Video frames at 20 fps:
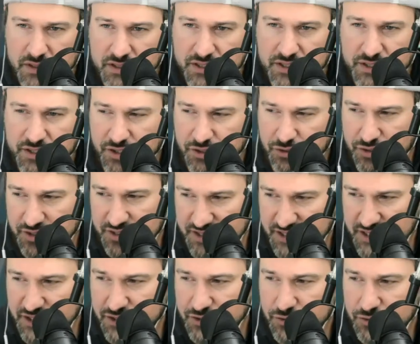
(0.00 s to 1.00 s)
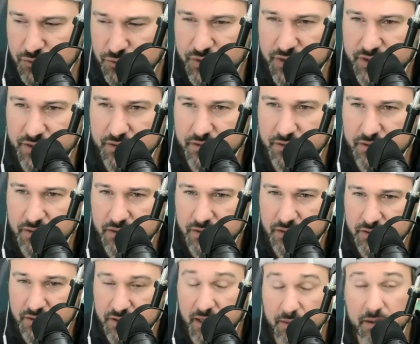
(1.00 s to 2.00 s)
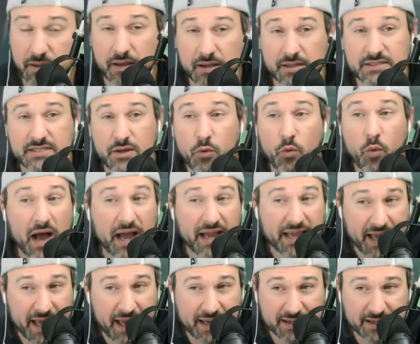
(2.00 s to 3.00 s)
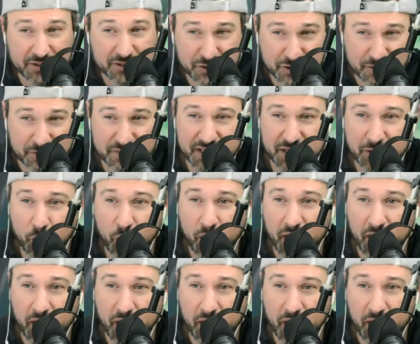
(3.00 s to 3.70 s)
did you, continued with I'm gonna say YA because you keep saying